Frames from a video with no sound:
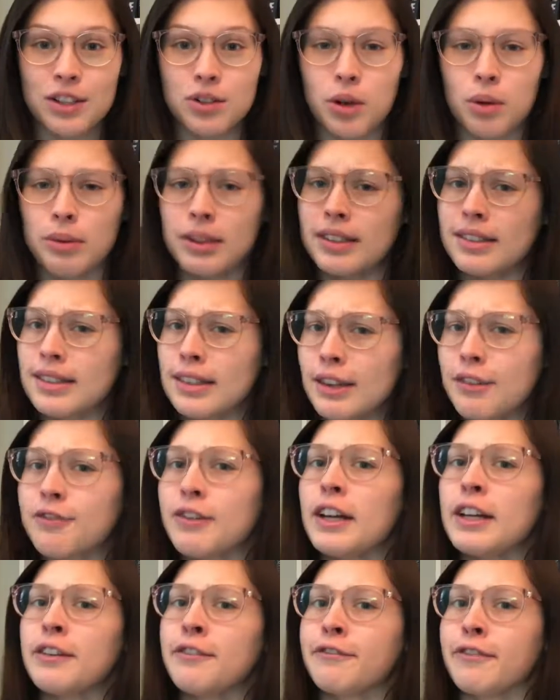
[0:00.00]
so I'm going to see if
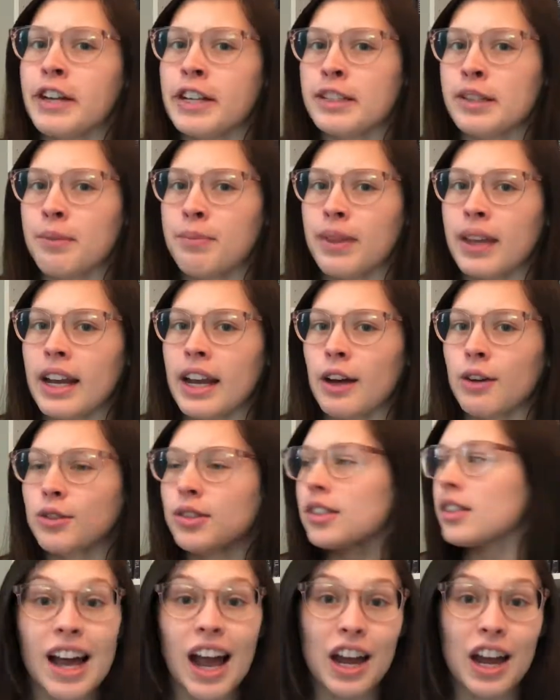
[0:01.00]
I can find something else.